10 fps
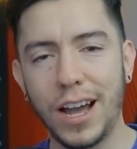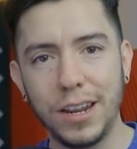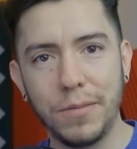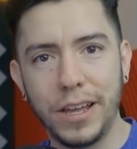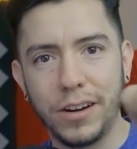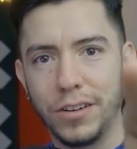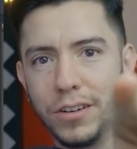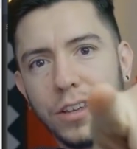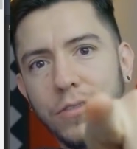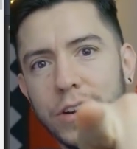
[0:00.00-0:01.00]
Animator,
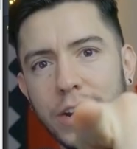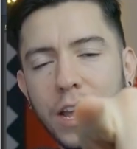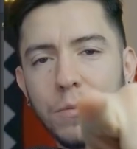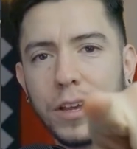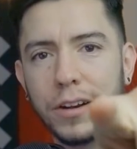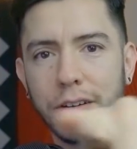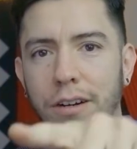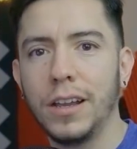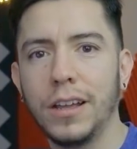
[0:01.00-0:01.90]
if you're an animator